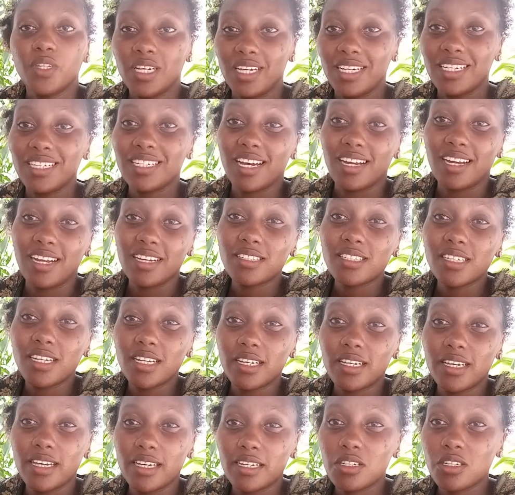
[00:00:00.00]
it can
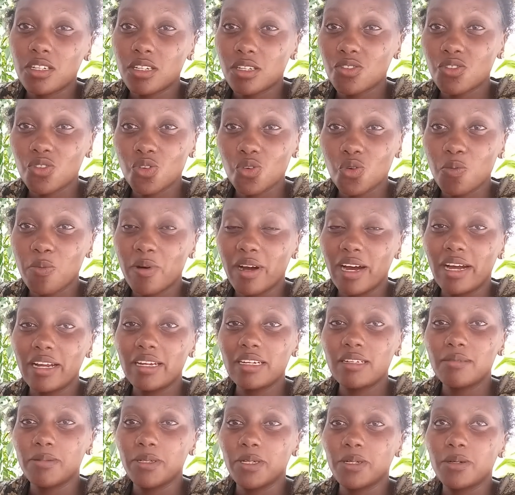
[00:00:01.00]
actually get so
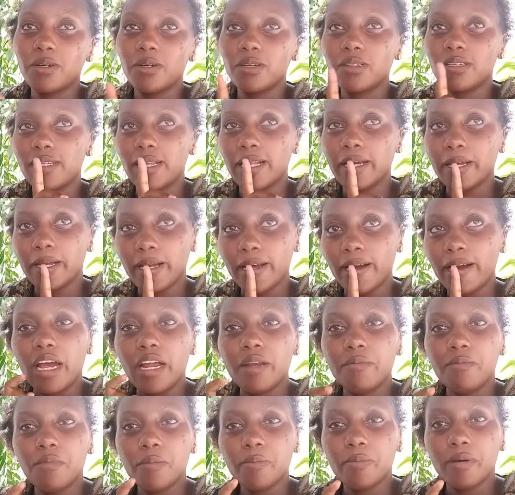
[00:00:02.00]
bad because like
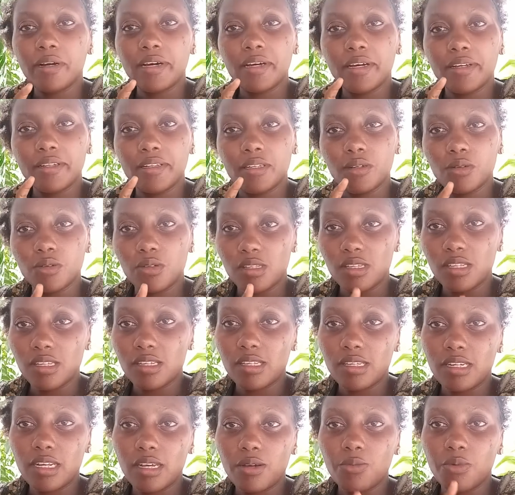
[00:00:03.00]
i remember there was
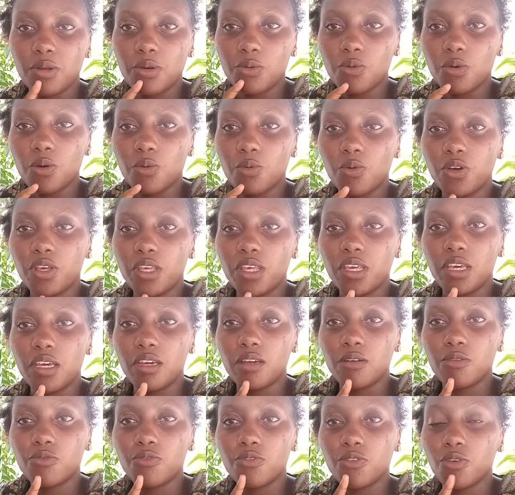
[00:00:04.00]
this day when we were
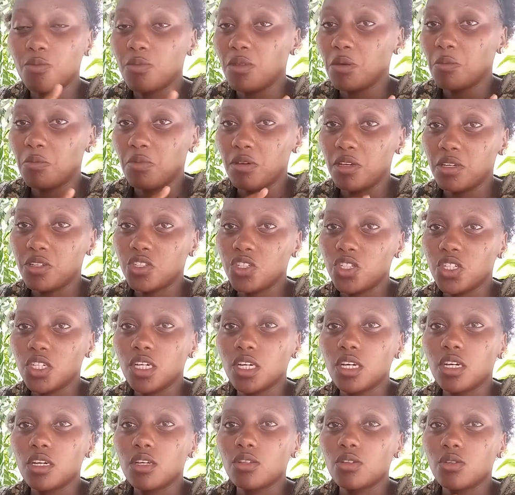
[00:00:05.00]
walking from the beach
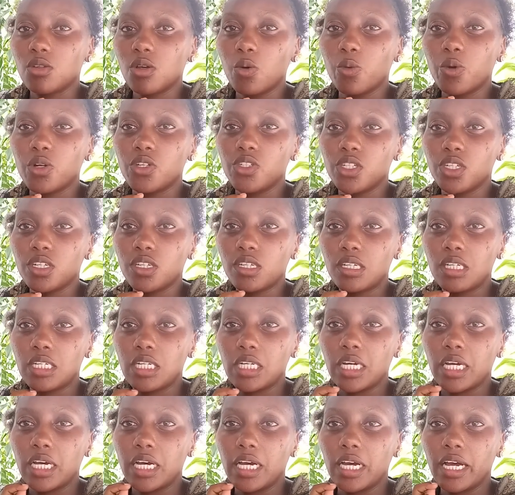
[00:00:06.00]
so we just
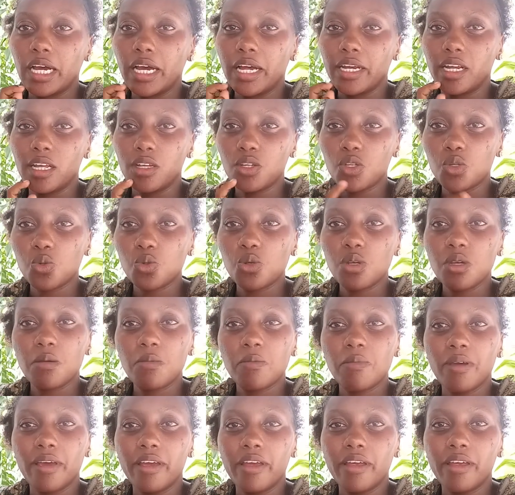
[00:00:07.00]
uh, had a
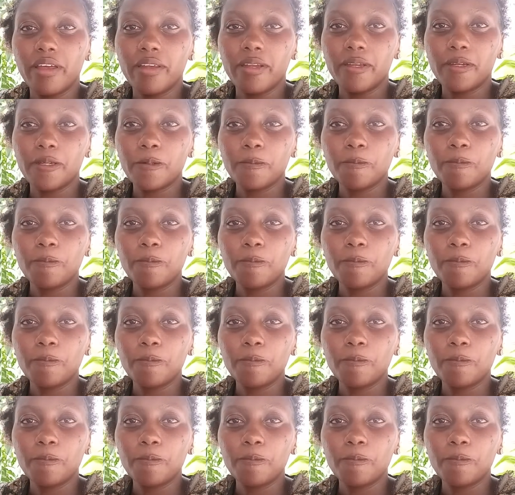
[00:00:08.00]
swim and